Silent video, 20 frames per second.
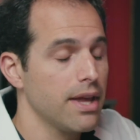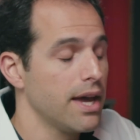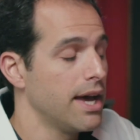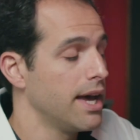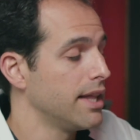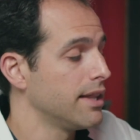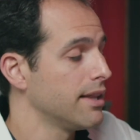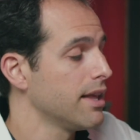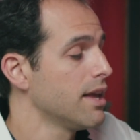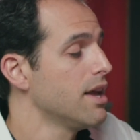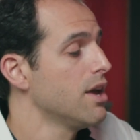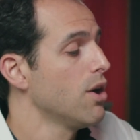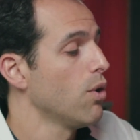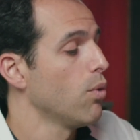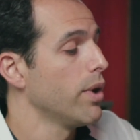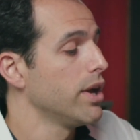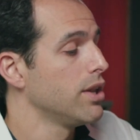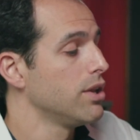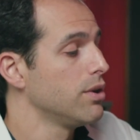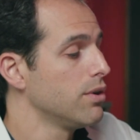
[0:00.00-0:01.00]
And
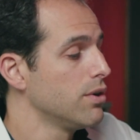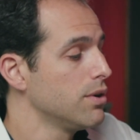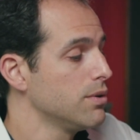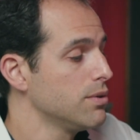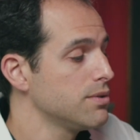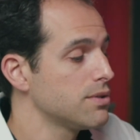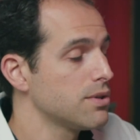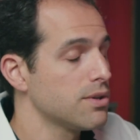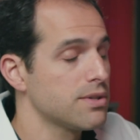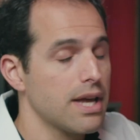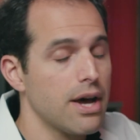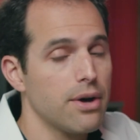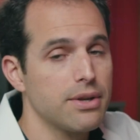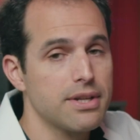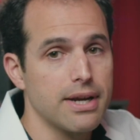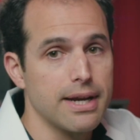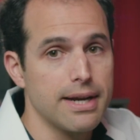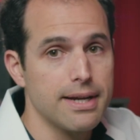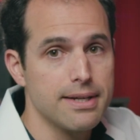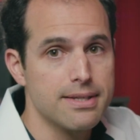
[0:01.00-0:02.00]
when you lose those
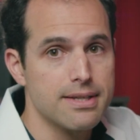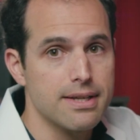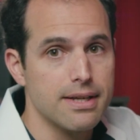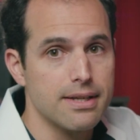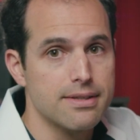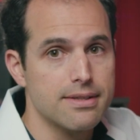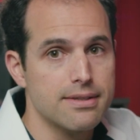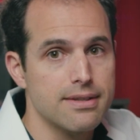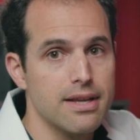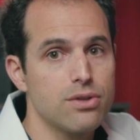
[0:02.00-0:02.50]
outer hair cells,